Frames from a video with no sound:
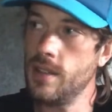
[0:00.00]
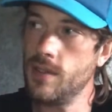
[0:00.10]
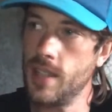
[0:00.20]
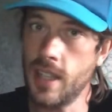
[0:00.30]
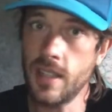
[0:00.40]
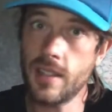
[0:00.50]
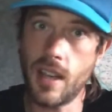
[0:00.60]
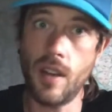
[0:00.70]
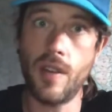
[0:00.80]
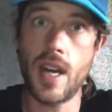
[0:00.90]
didn't
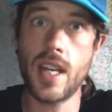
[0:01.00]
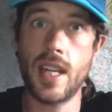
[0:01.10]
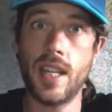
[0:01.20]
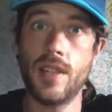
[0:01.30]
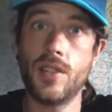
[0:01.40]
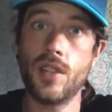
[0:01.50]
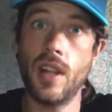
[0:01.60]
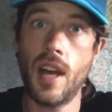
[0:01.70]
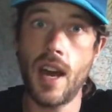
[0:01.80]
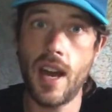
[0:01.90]
set off hiking
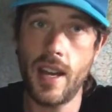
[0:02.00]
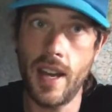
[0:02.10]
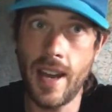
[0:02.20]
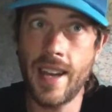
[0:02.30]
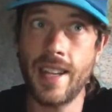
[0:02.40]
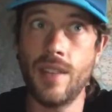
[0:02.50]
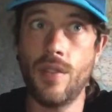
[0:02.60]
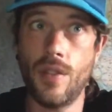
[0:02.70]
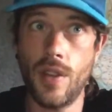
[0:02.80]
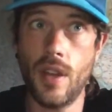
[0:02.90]
until
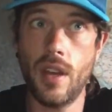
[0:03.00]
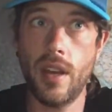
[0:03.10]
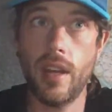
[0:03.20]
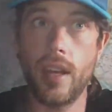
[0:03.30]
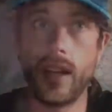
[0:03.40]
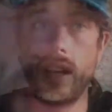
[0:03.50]
9:30. We've just